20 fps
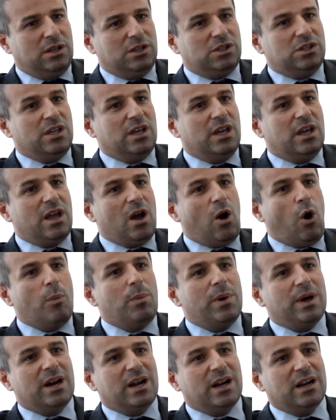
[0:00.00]
The
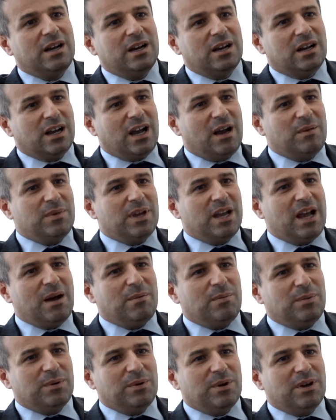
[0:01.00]
opera coming
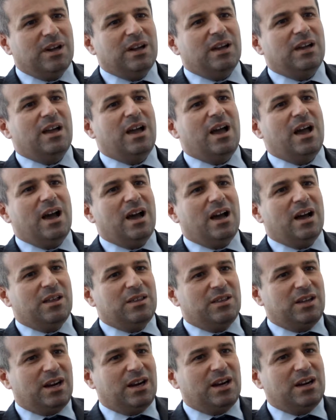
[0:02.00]
up,
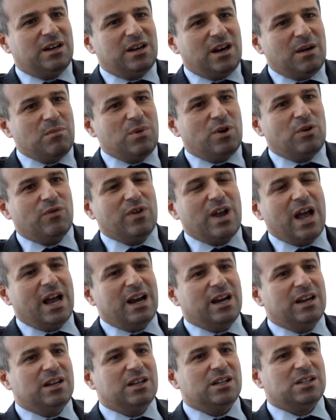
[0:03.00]
there are a number of
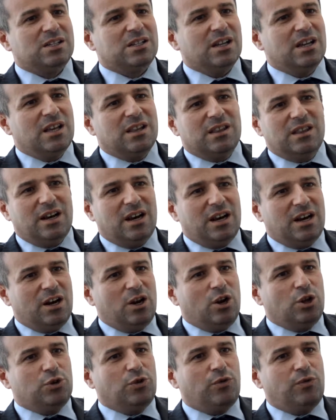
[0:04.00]
galleries, there are a
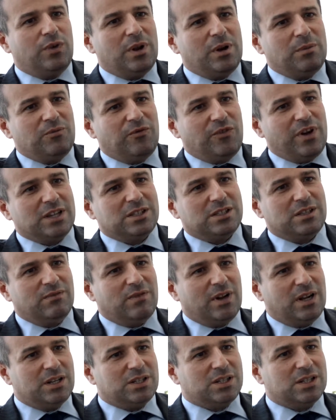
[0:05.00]
lot of film
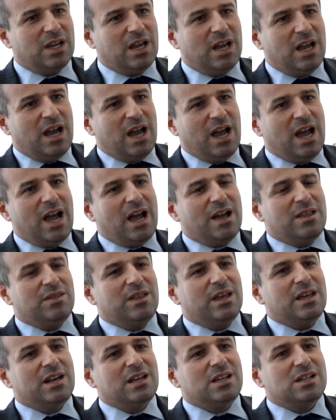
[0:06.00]
festivals,
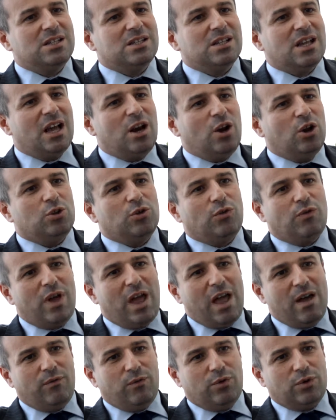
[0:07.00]
there is a lot of
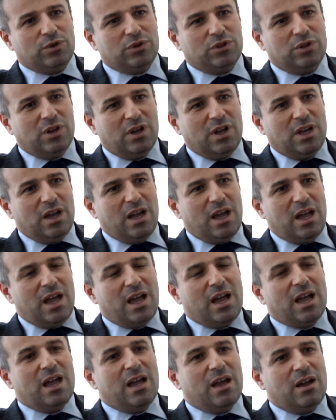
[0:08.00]
effort
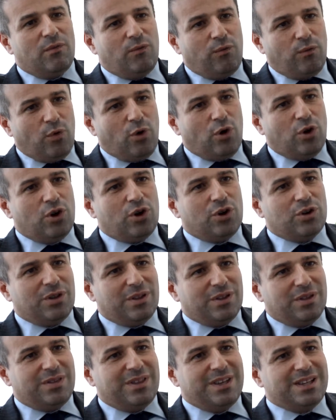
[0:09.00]
for
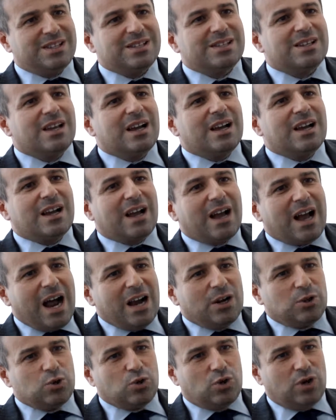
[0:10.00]
this
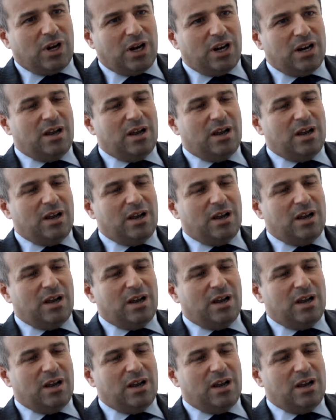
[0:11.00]
cultural